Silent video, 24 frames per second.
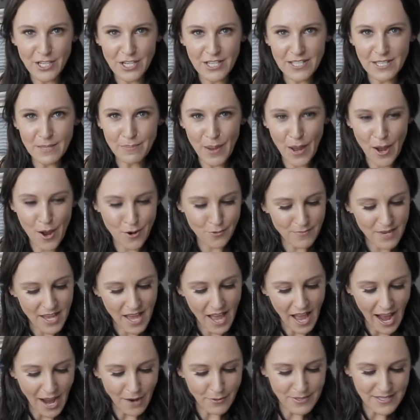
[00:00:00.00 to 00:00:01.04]
It's about,
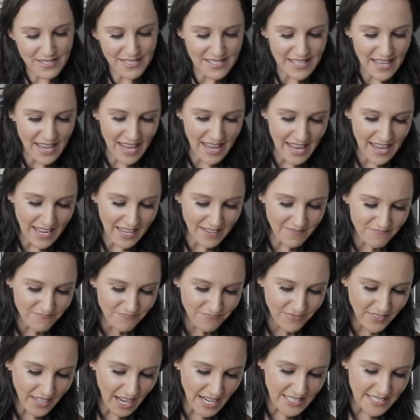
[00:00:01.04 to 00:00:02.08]
I would say,
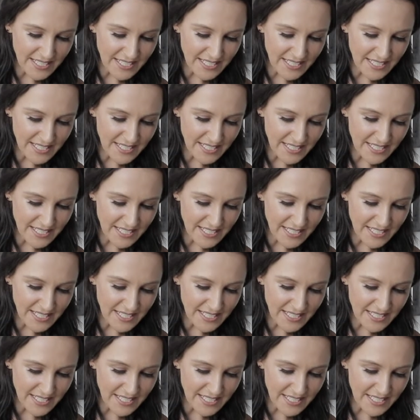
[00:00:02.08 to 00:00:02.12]
a